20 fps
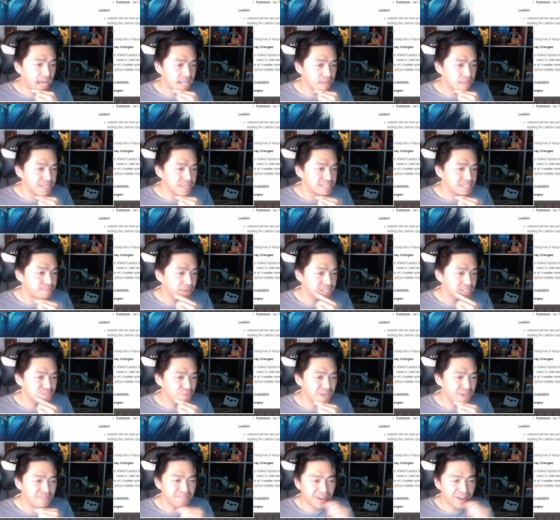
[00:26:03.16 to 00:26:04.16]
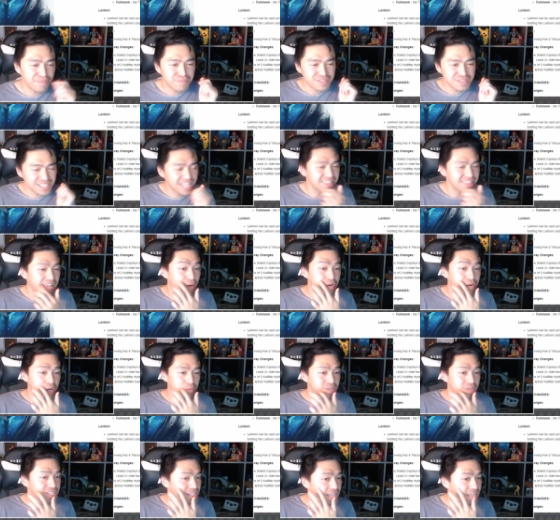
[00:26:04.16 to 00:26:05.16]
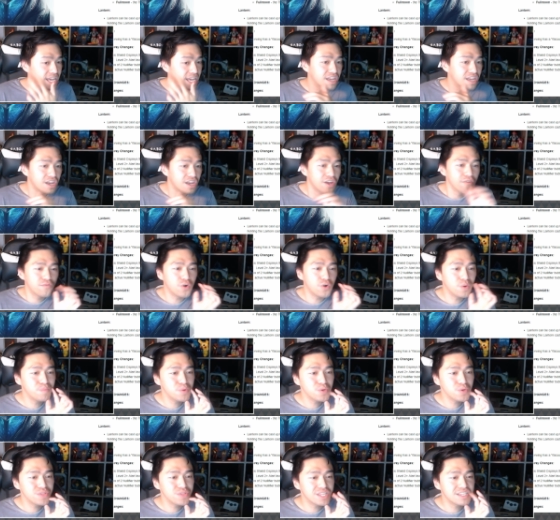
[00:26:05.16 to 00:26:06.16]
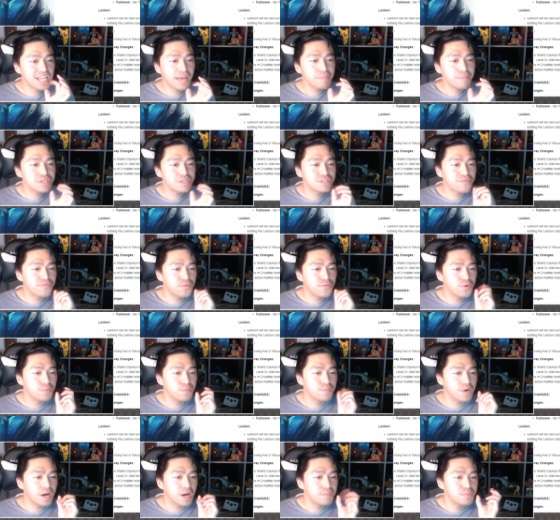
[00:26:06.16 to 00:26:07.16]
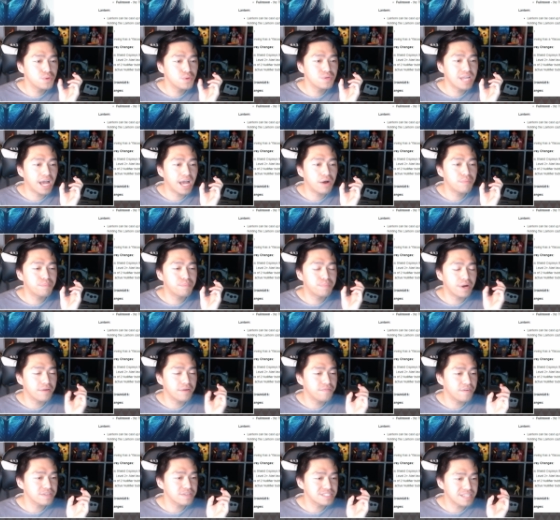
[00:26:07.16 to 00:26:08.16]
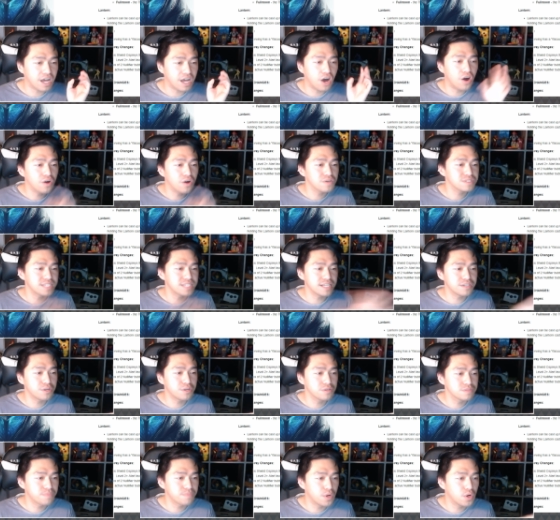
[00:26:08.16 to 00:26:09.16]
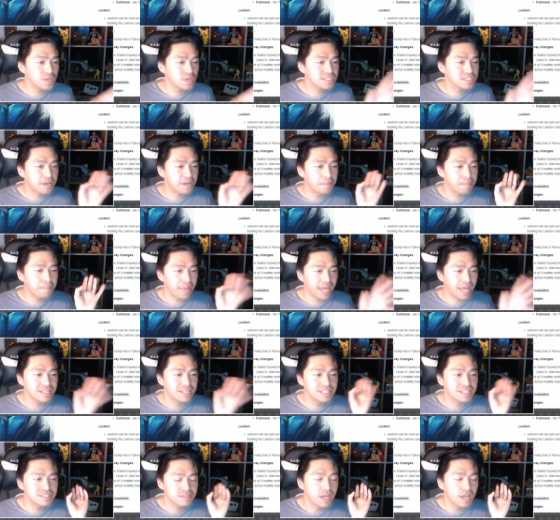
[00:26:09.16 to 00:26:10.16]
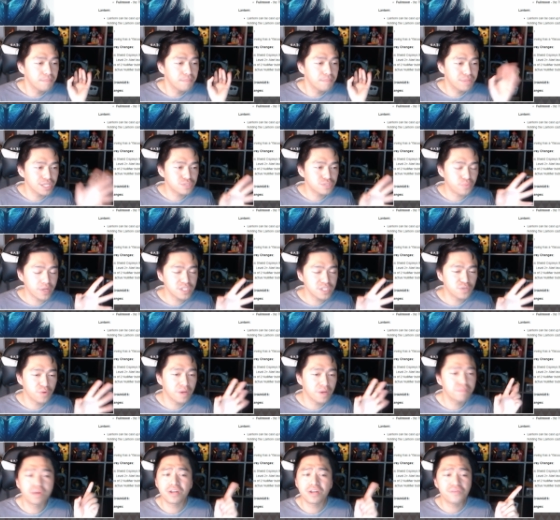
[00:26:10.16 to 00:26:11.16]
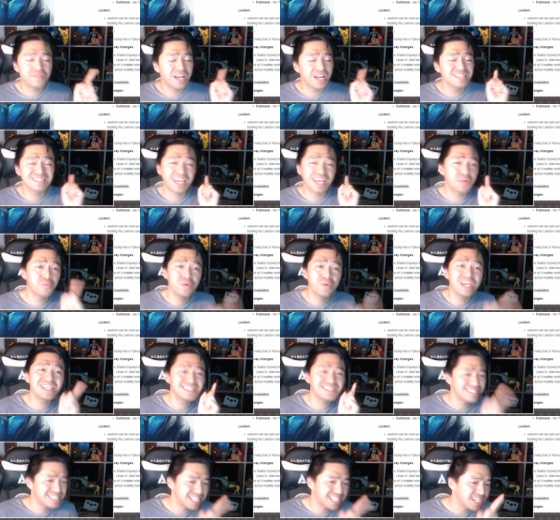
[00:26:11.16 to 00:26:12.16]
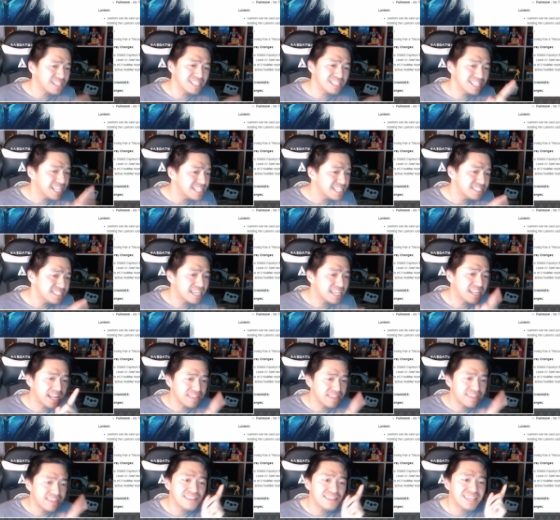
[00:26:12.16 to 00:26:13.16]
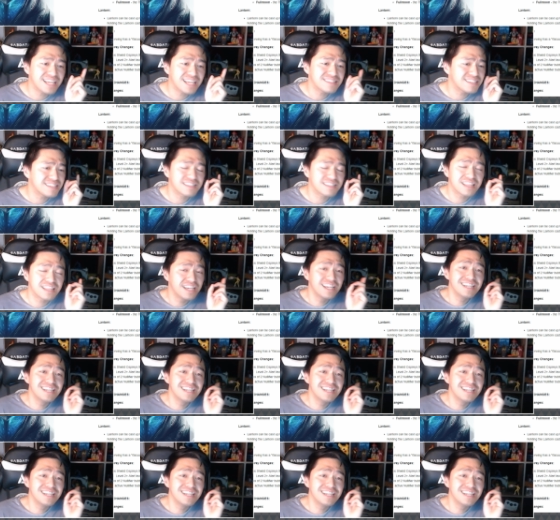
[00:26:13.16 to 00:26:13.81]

enemies by 25%, that one I really like. Full Moon, the damage of Full Moon now buffs all Sentinels, Moas, Companions, plus Razorwing Butterflies. Can we still listen? I think that's it